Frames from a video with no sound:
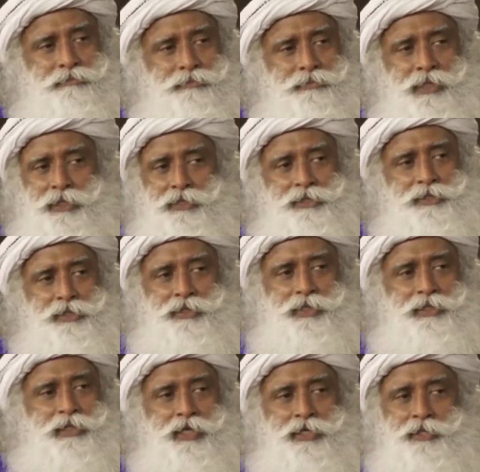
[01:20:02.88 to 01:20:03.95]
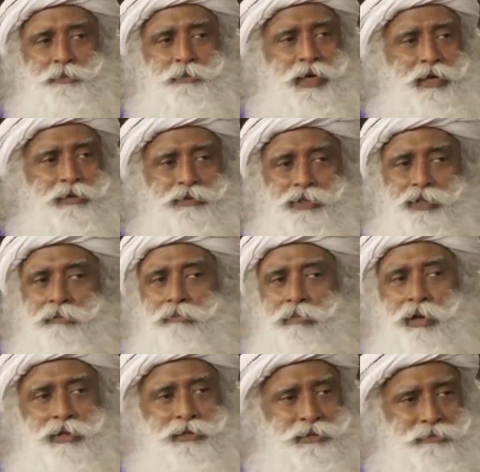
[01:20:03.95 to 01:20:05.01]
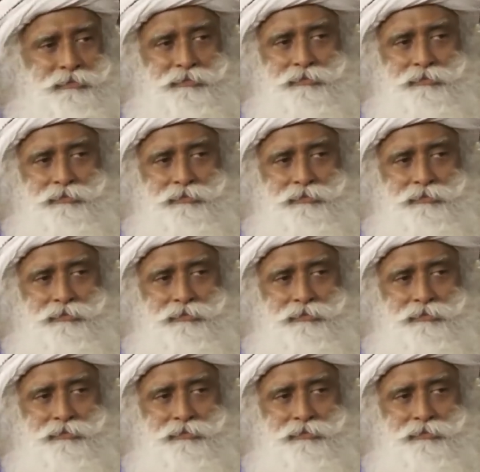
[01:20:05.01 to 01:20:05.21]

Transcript: that is, it did not sprout and blossom.